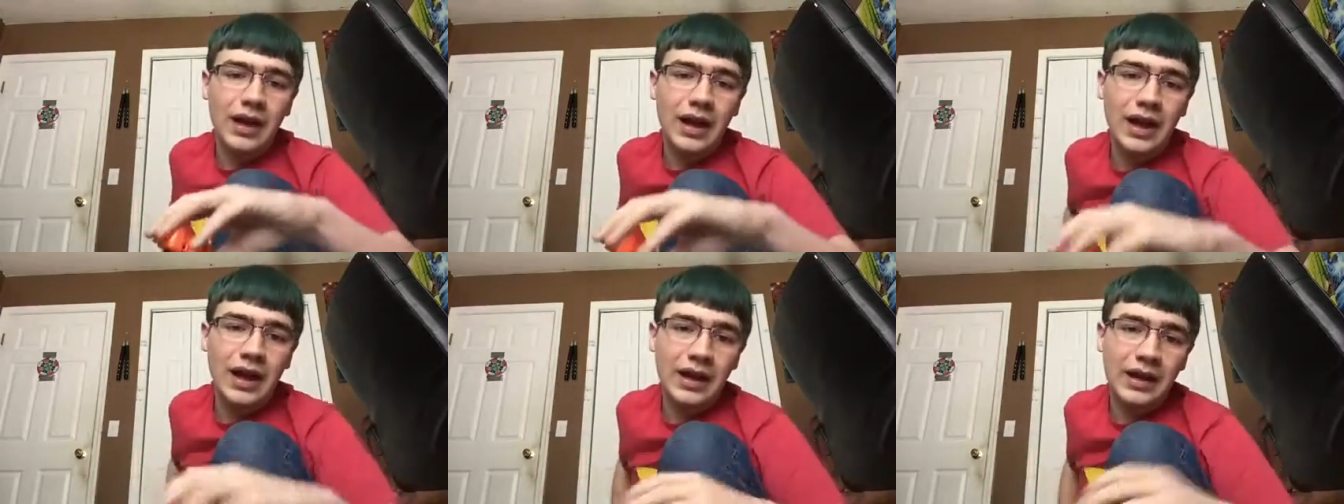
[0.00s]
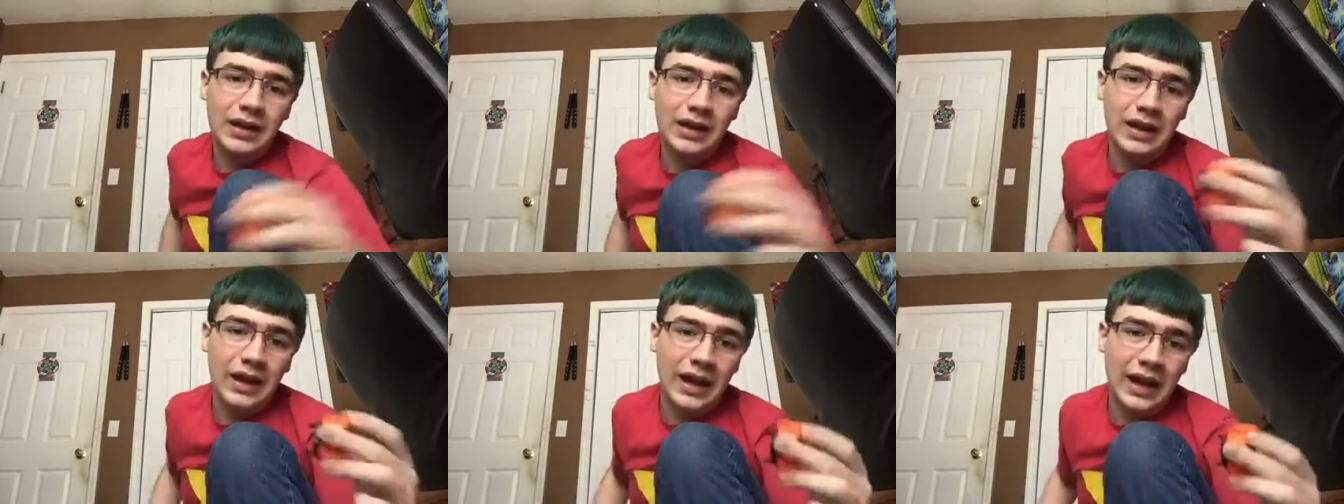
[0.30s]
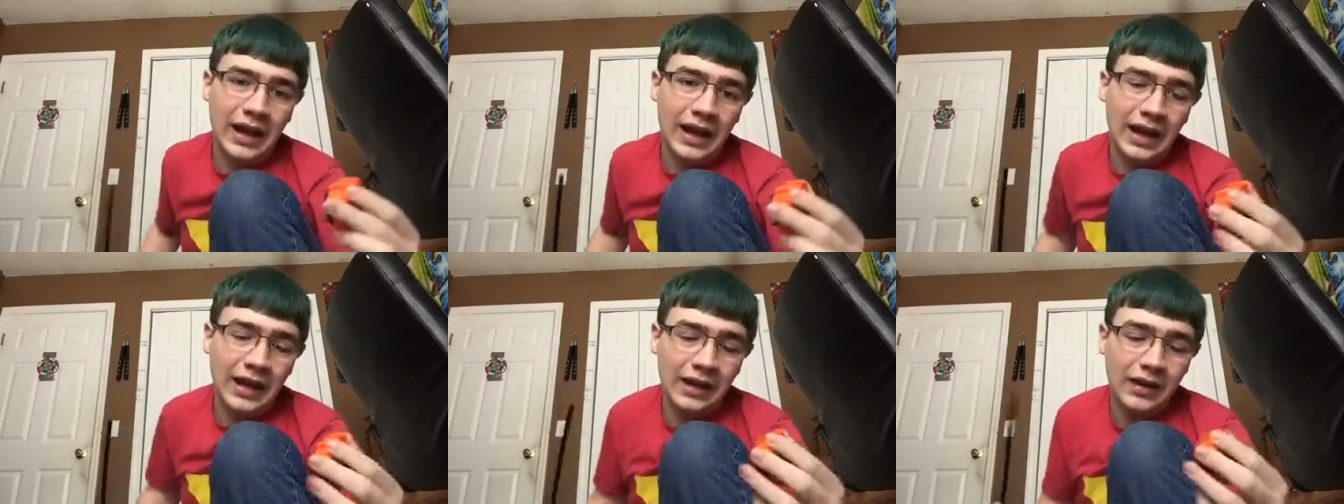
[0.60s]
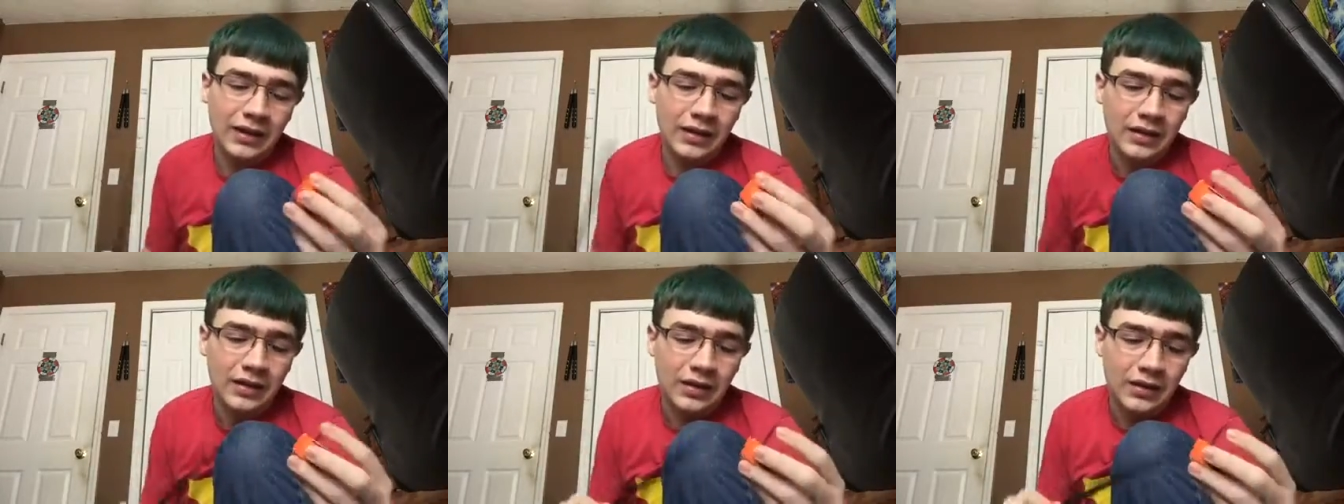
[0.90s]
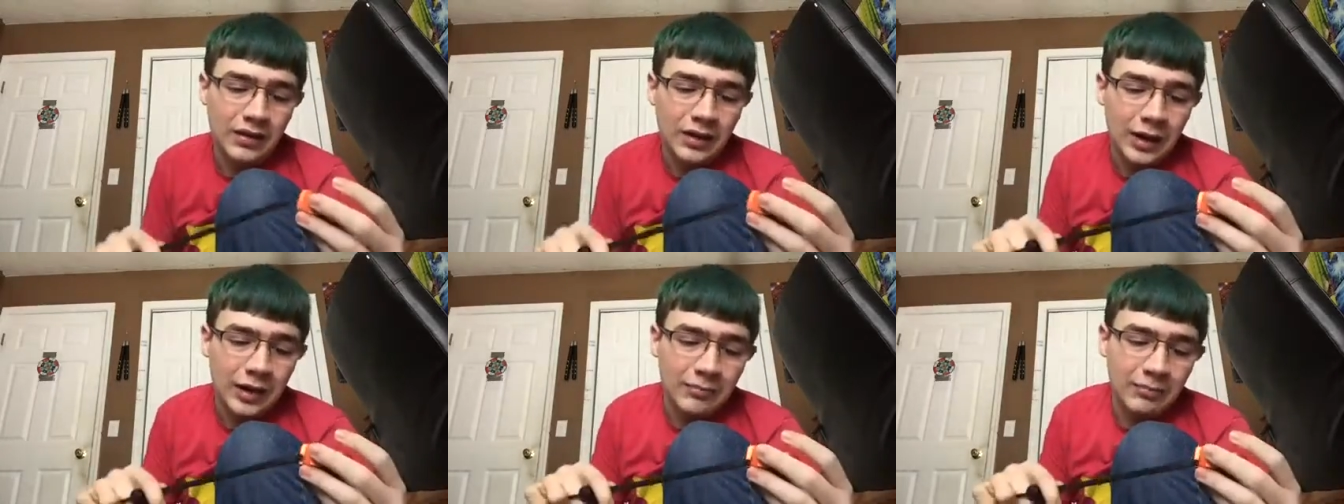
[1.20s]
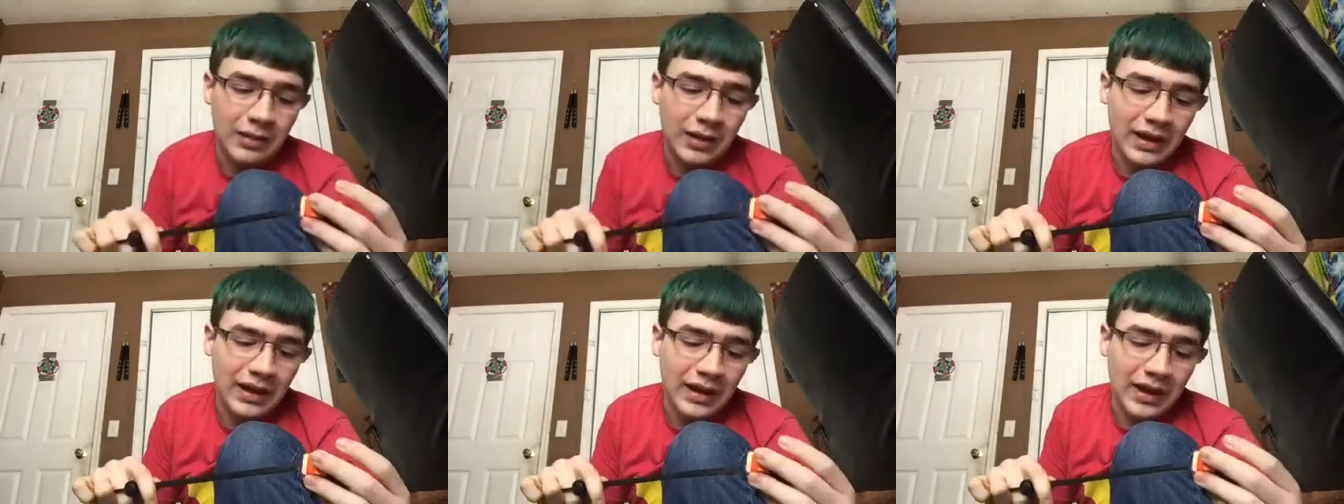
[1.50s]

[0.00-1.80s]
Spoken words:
And yeah, but